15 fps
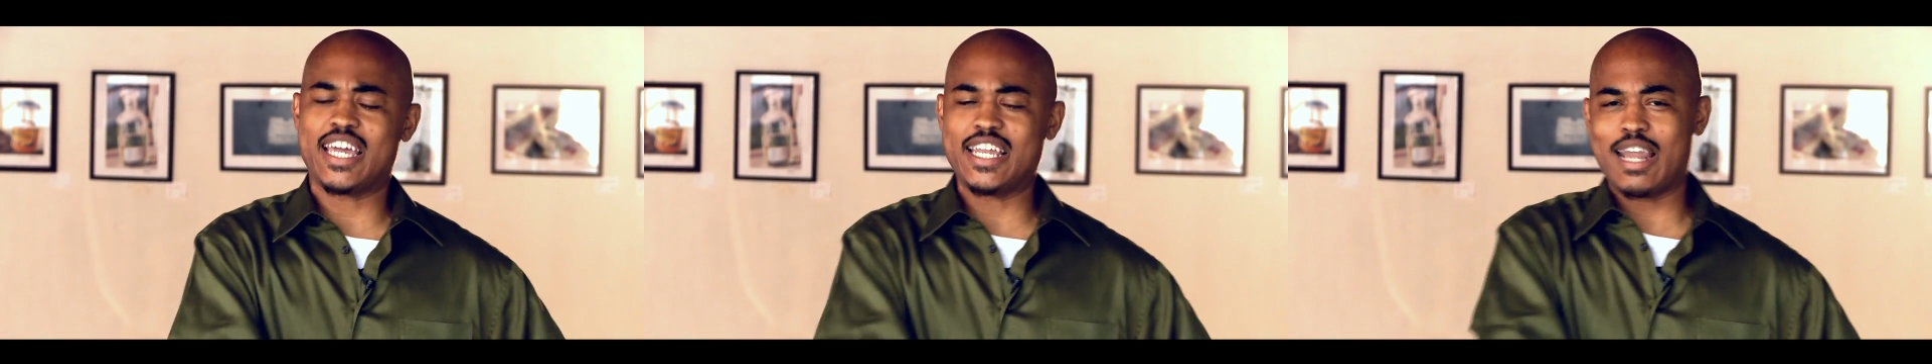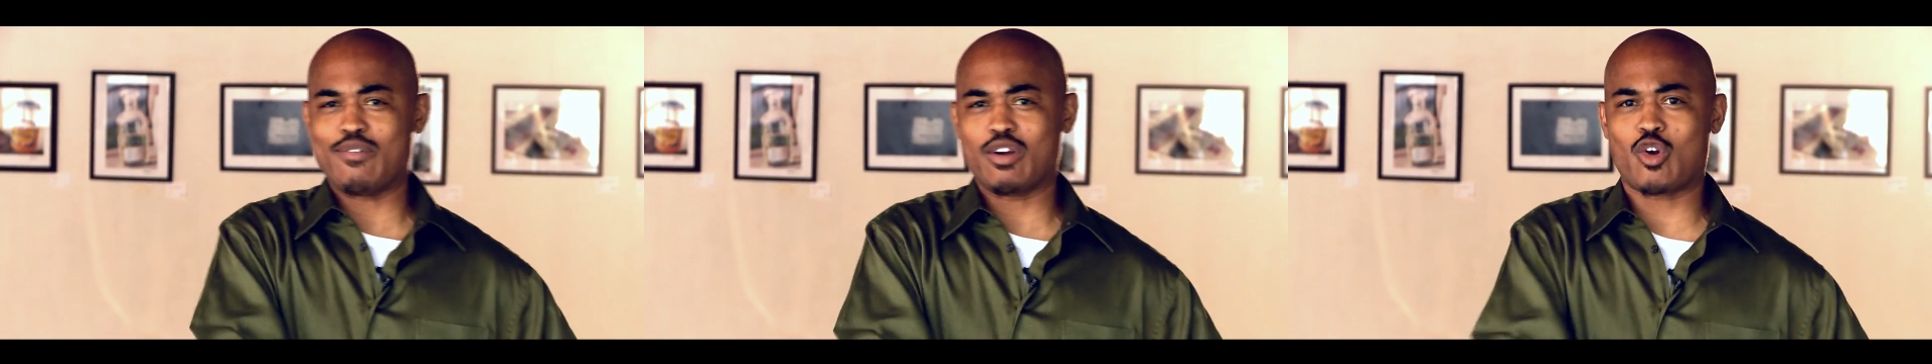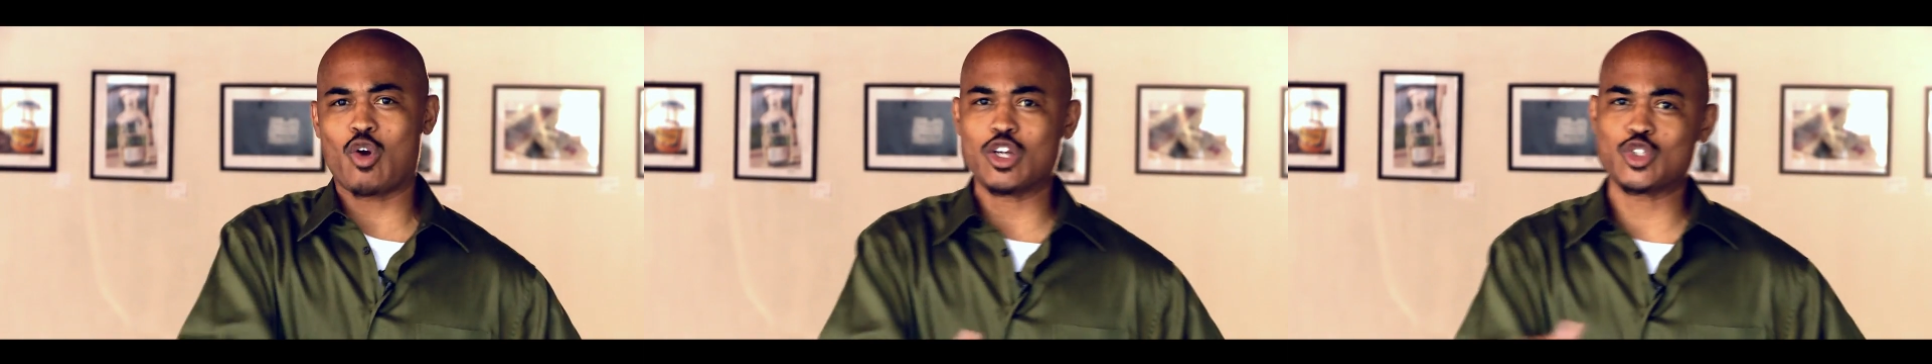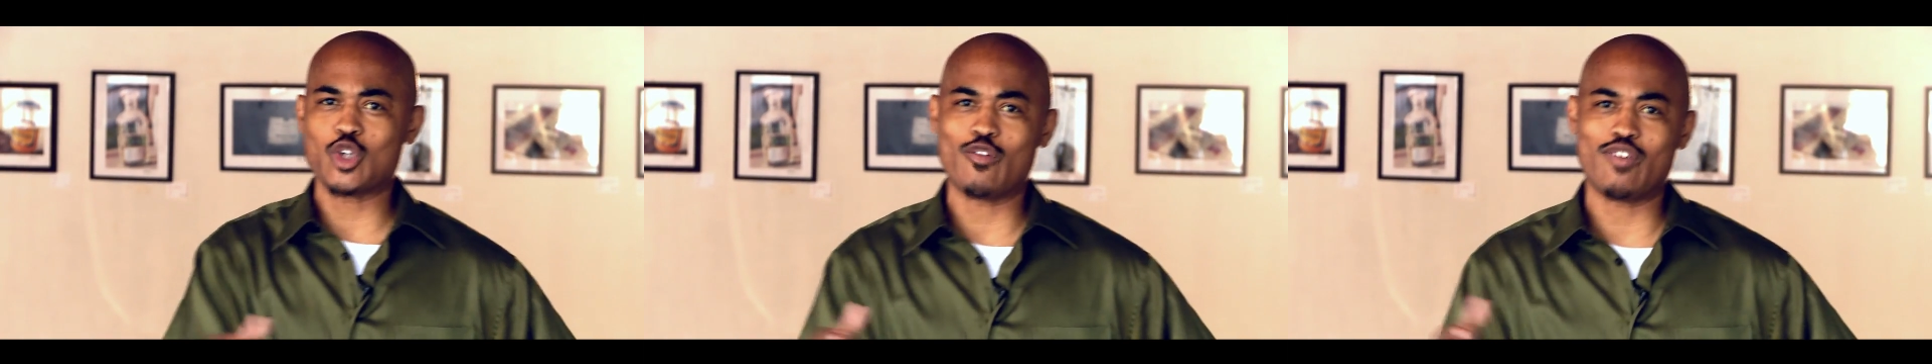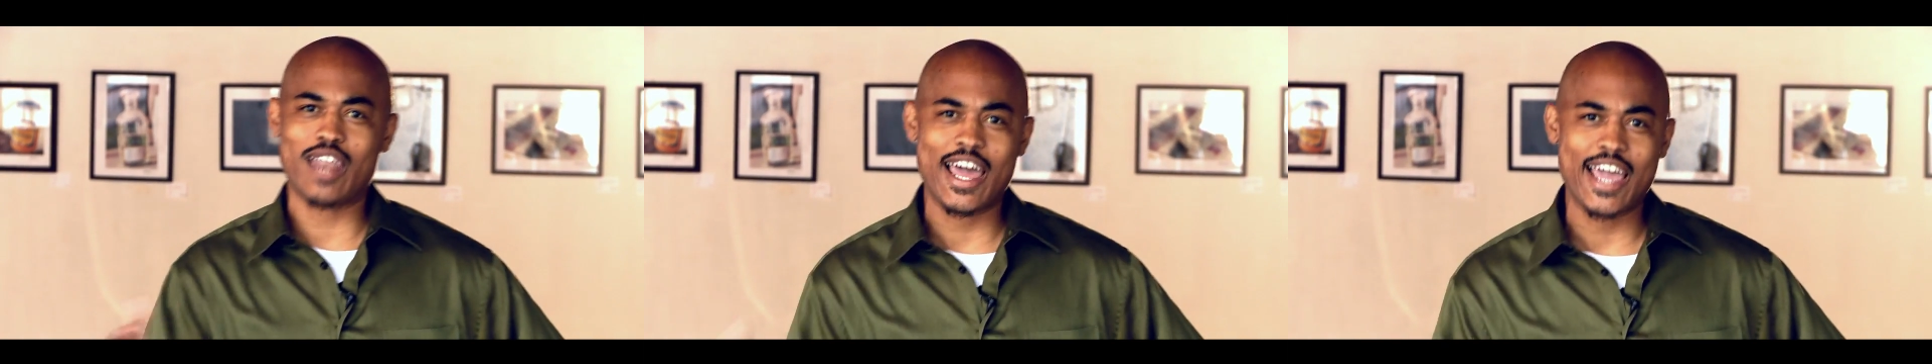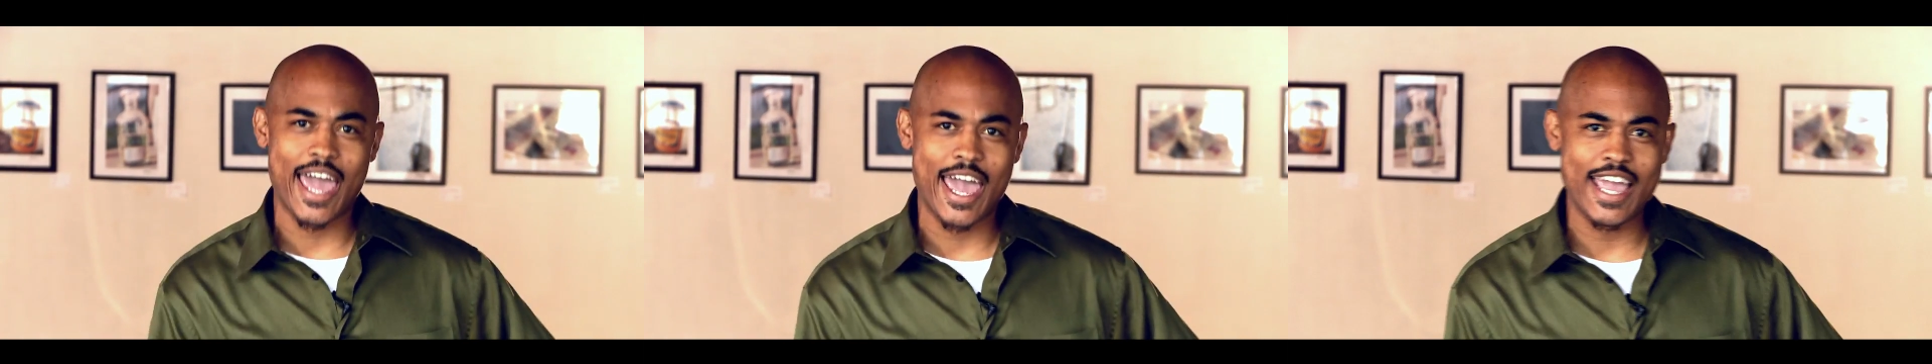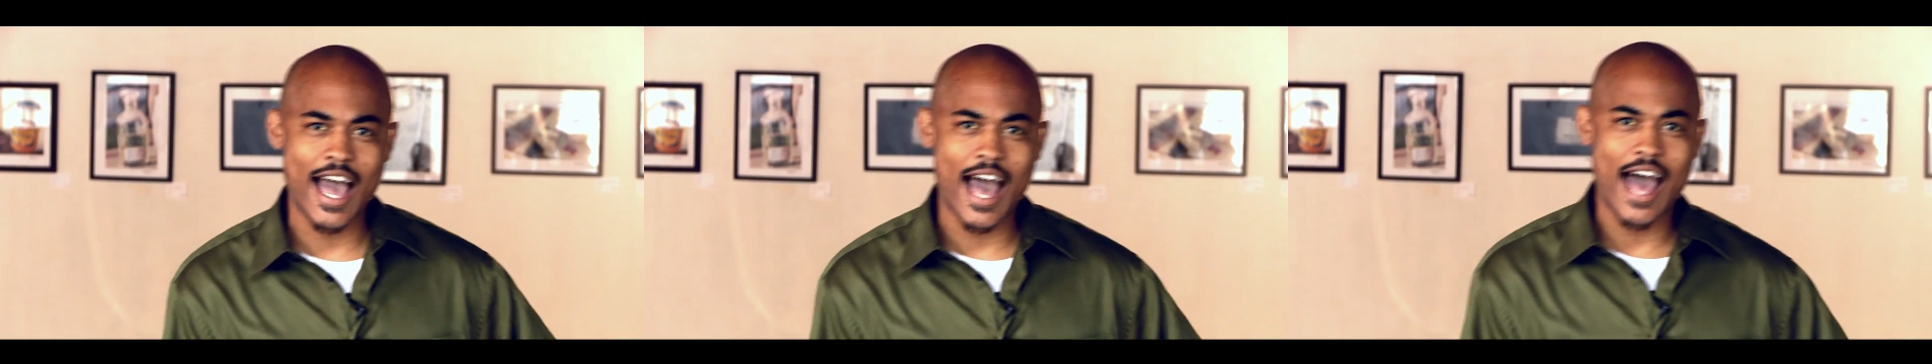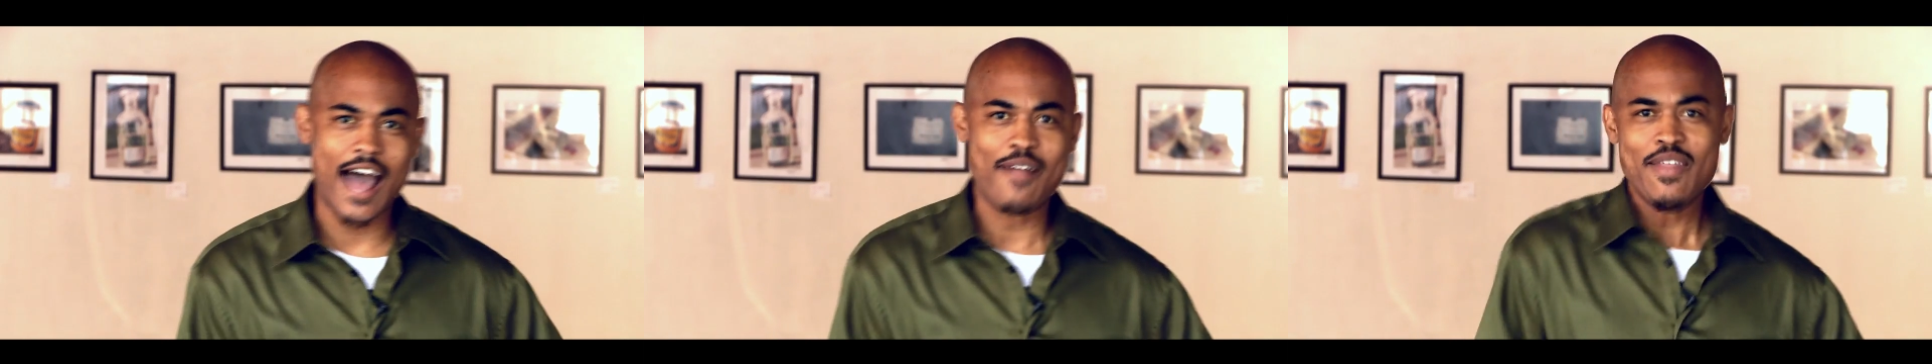can never cross over like
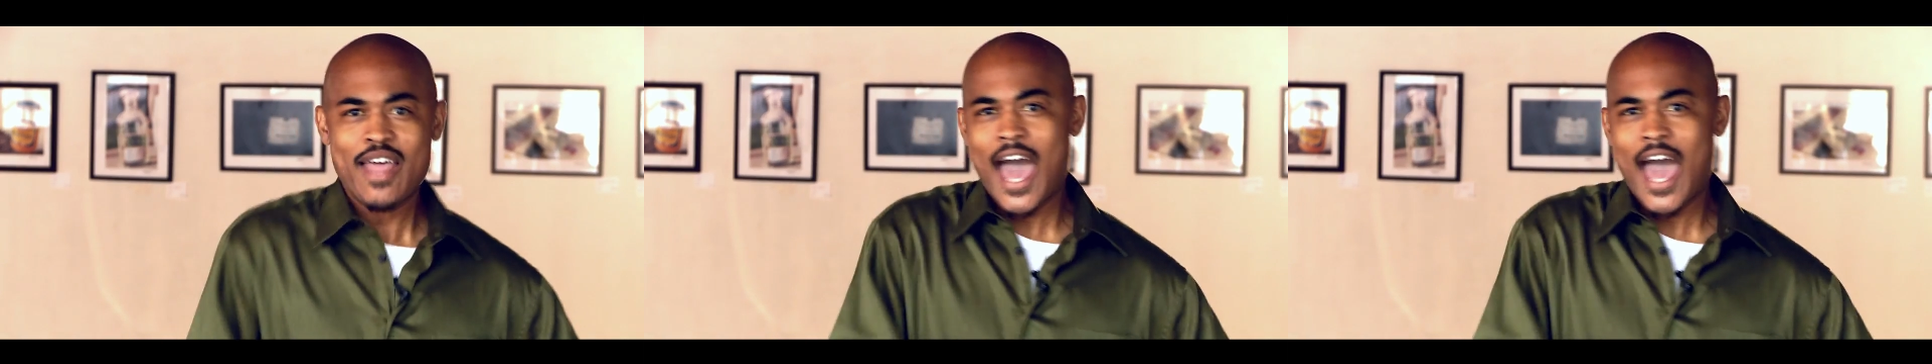AI.